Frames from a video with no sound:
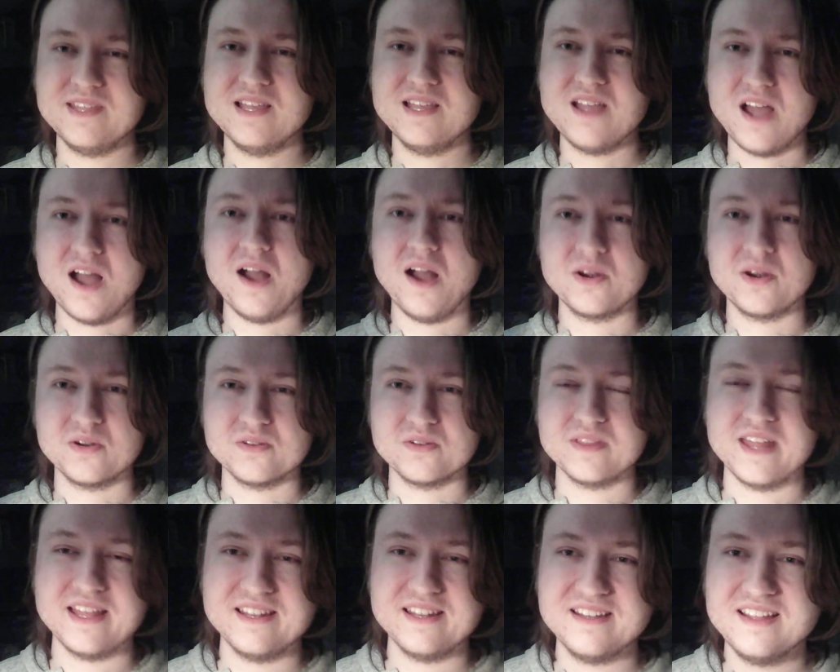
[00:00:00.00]
honored
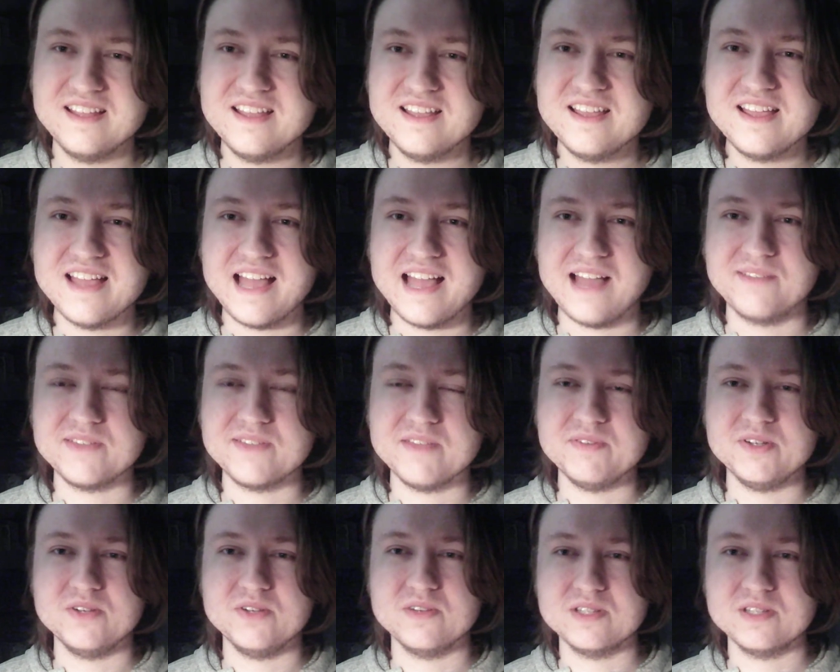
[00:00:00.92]
that I've
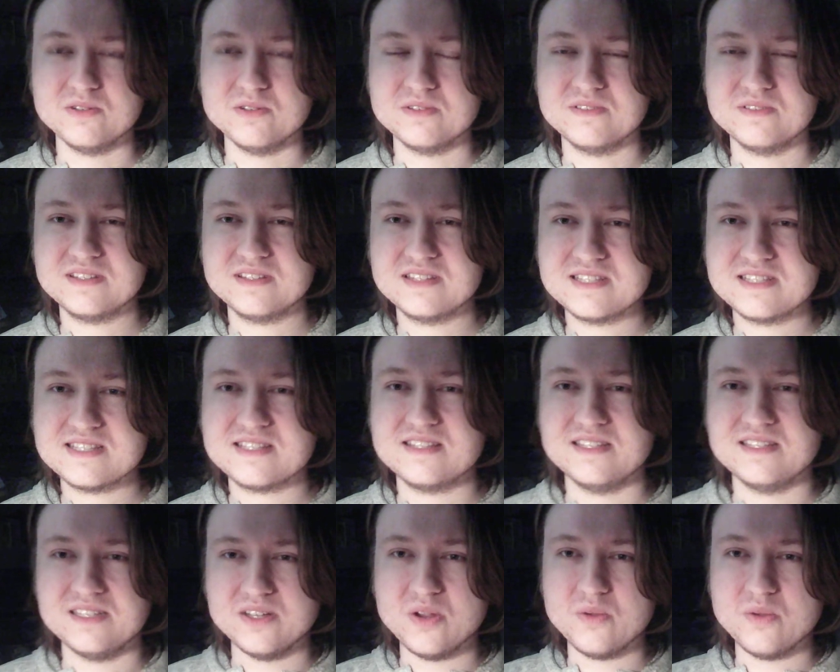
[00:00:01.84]
given you a little
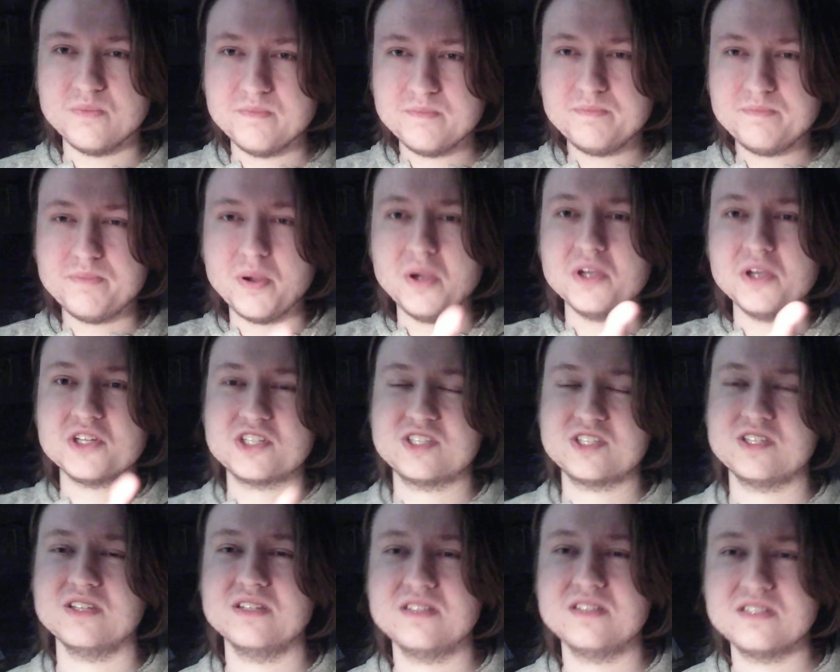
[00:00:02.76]
push
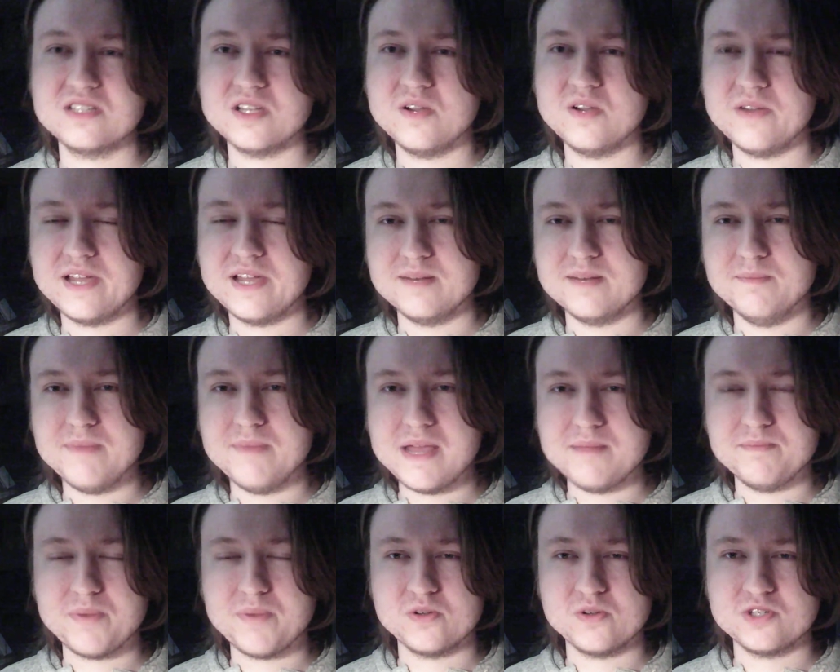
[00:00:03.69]
to go ahead
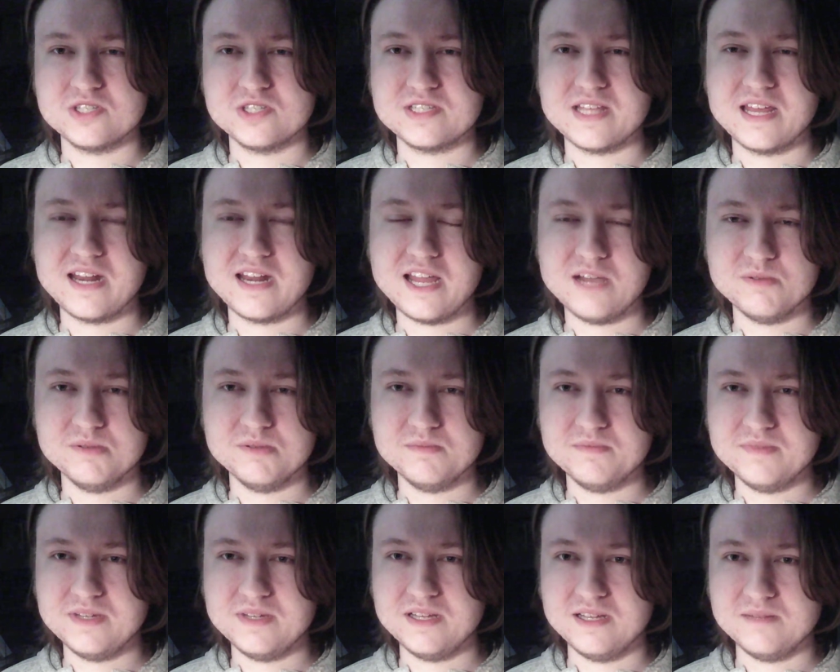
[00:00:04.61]
and purchase that
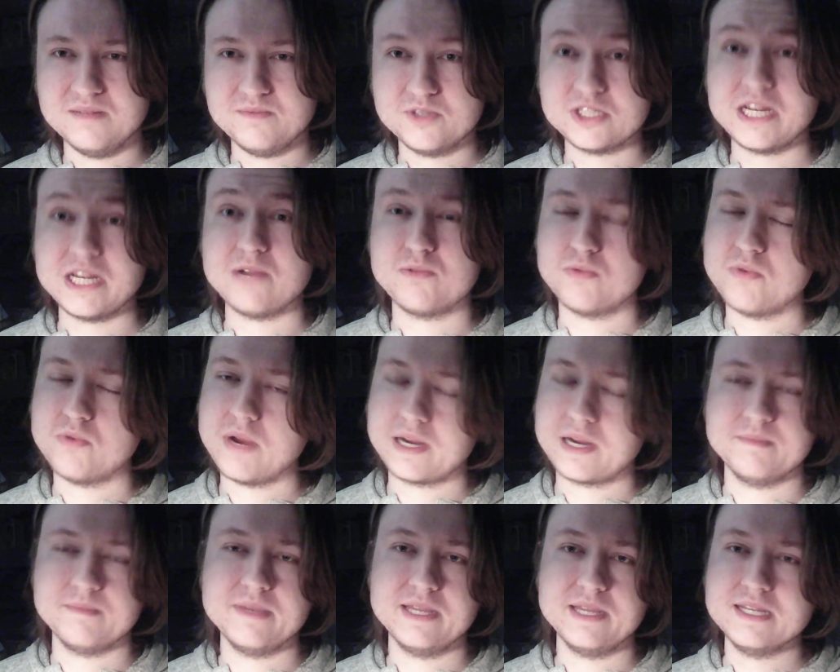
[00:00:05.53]
album, which I would
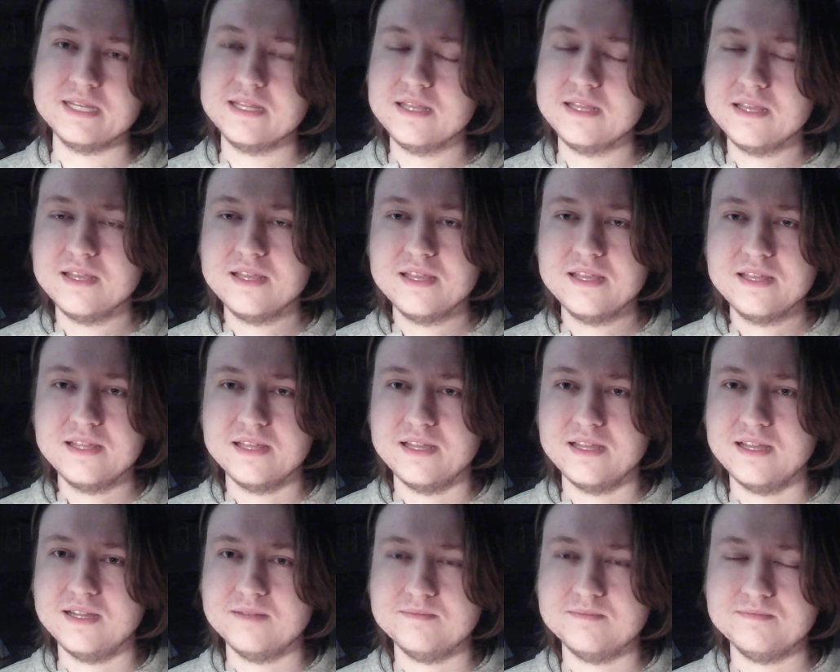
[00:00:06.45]
recommend.
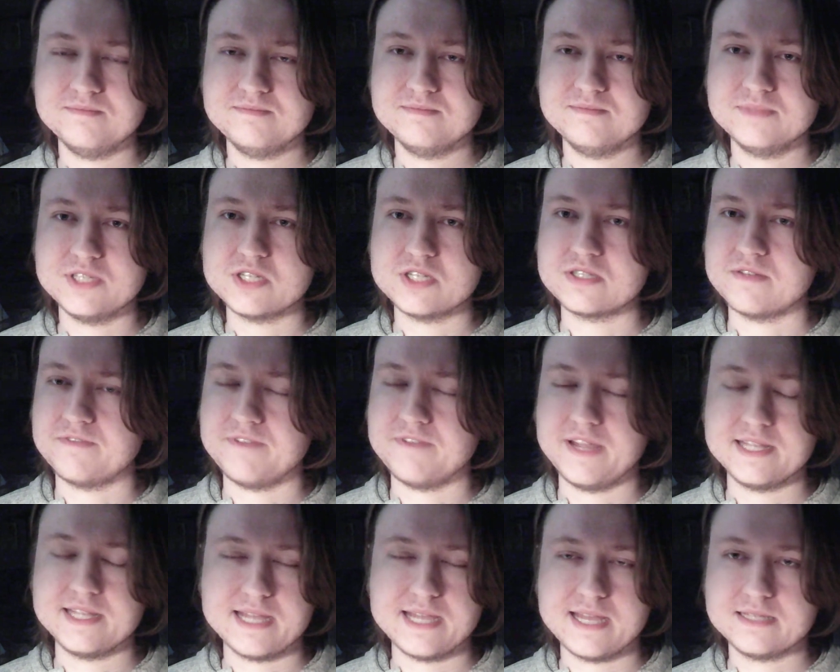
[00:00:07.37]
Just a
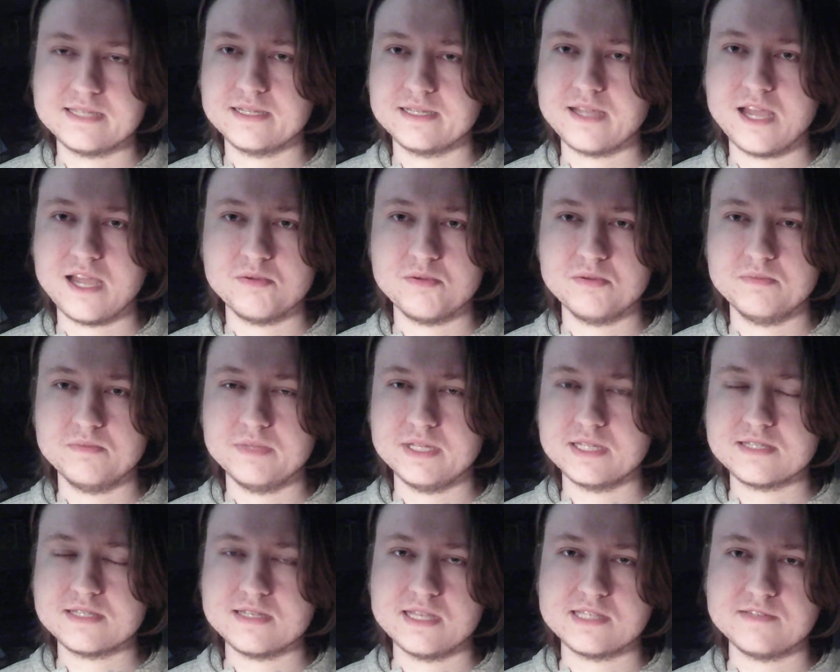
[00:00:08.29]
fantastic album.
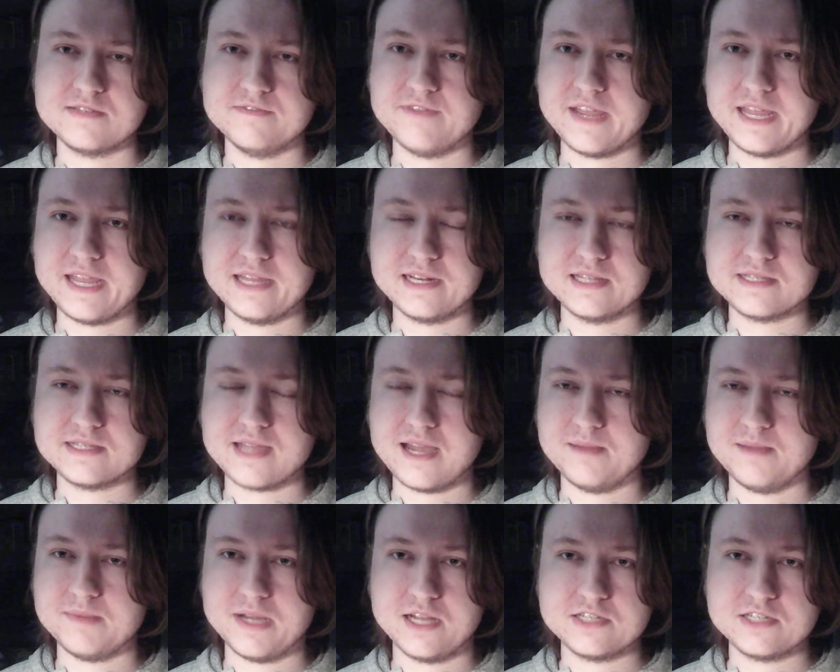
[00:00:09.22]
It's Van in
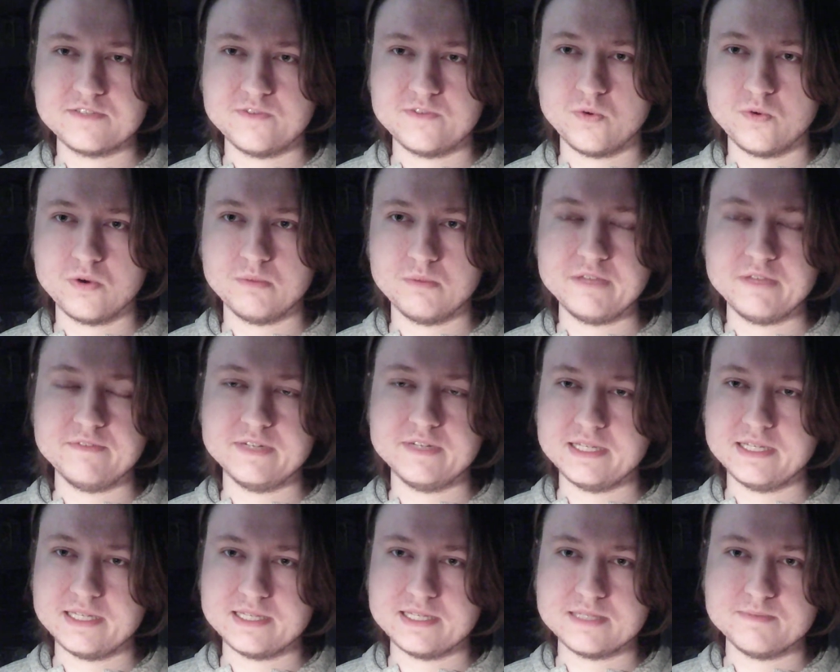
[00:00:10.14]
top-notch form, even
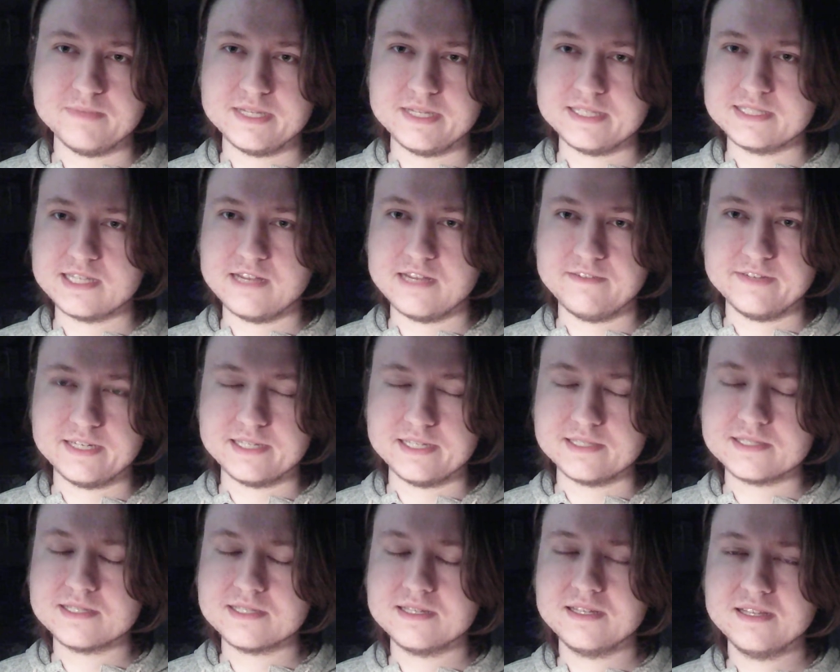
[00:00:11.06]
in his
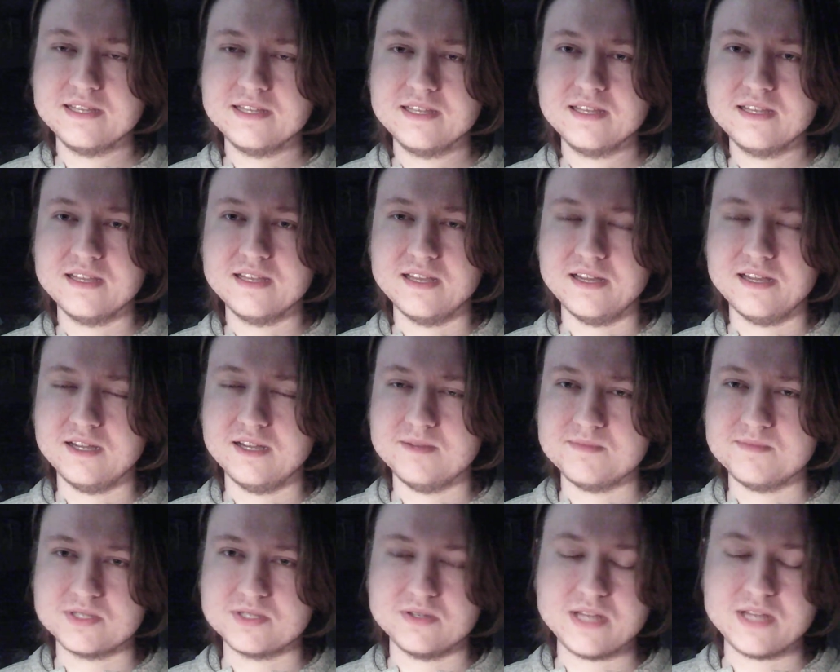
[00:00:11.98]
mid-70s.
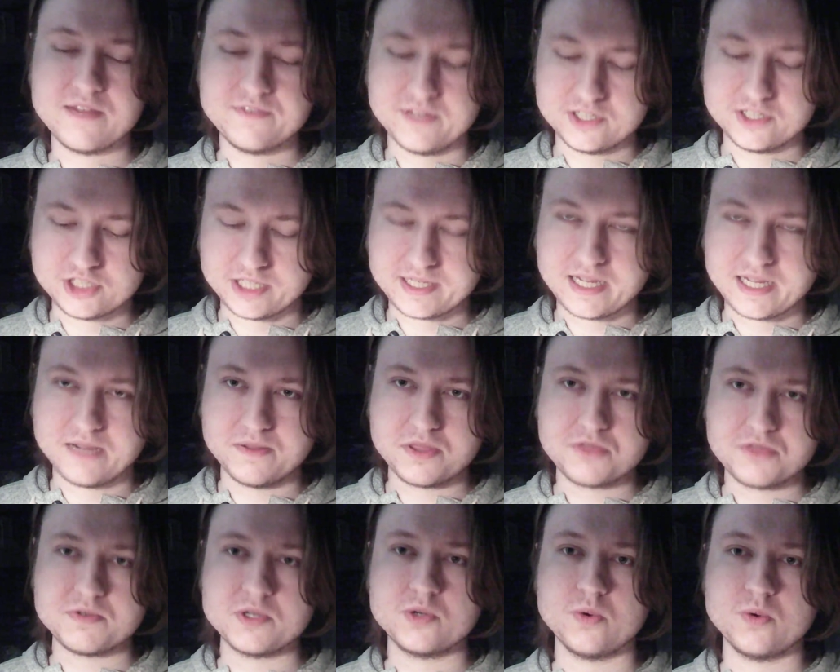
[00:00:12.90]
So definitely check out
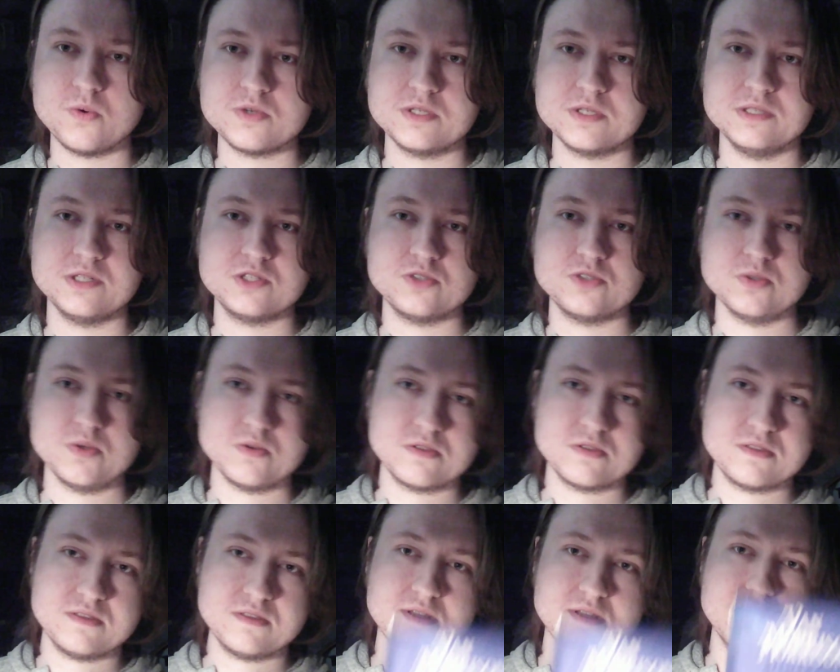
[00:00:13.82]
Three Chords and the
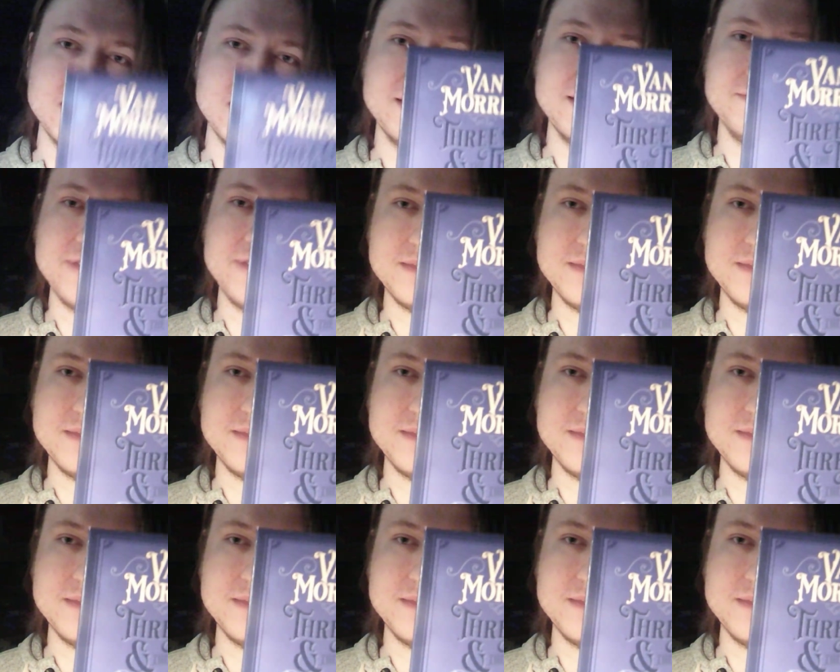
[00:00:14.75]
Truth, Van